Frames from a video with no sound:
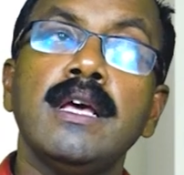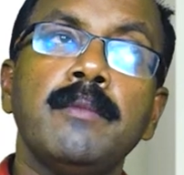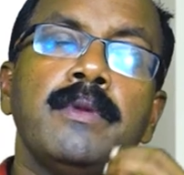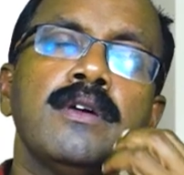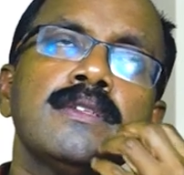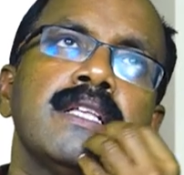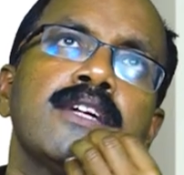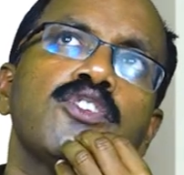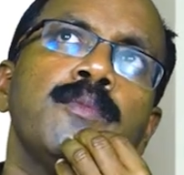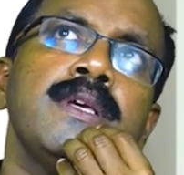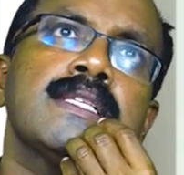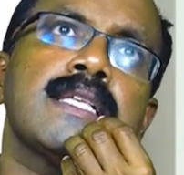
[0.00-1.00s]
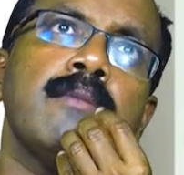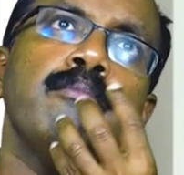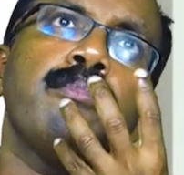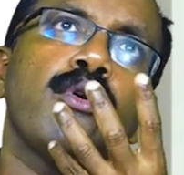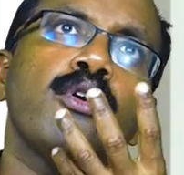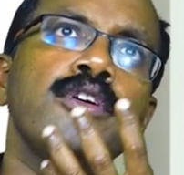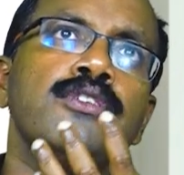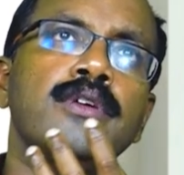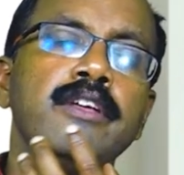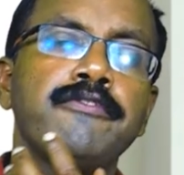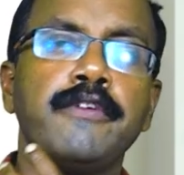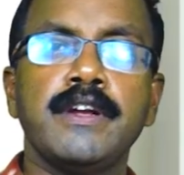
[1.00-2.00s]
because there should be some point to
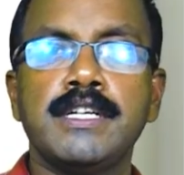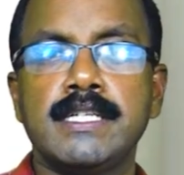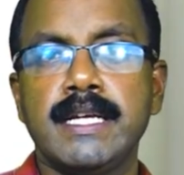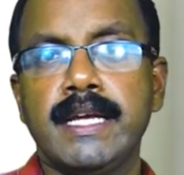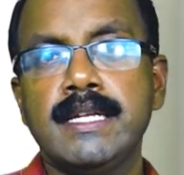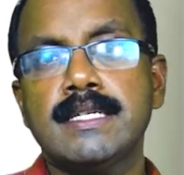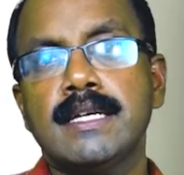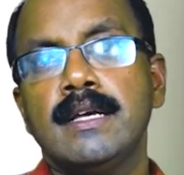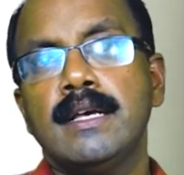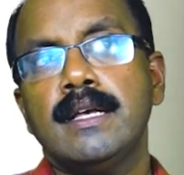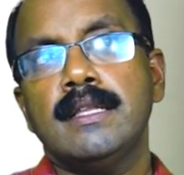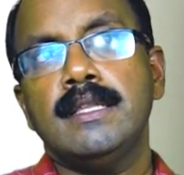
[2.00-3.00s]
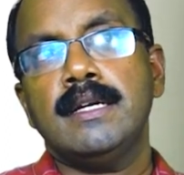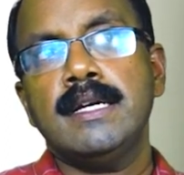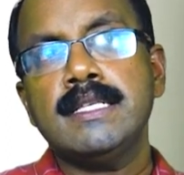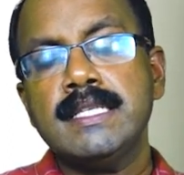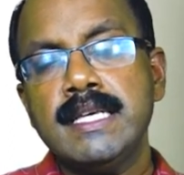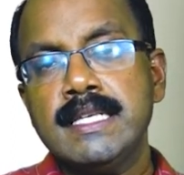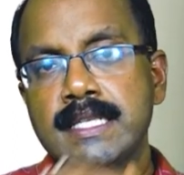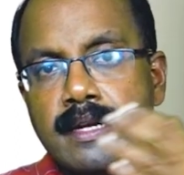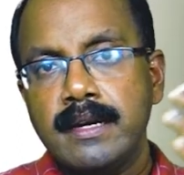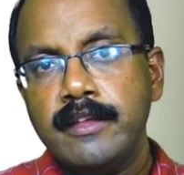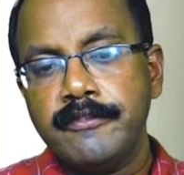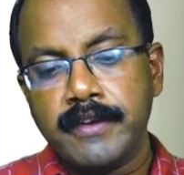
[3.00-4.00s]
differentiate the disease
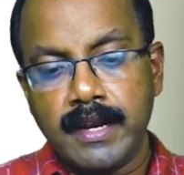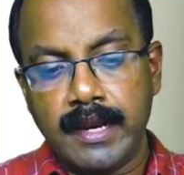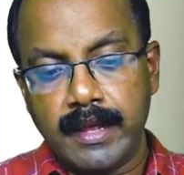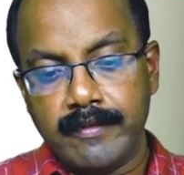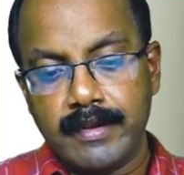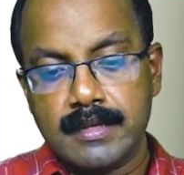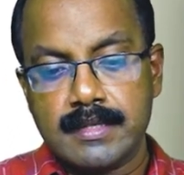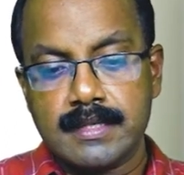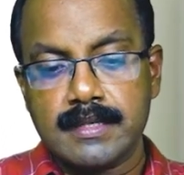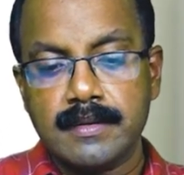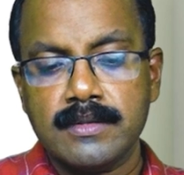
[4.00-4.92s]
at different levels.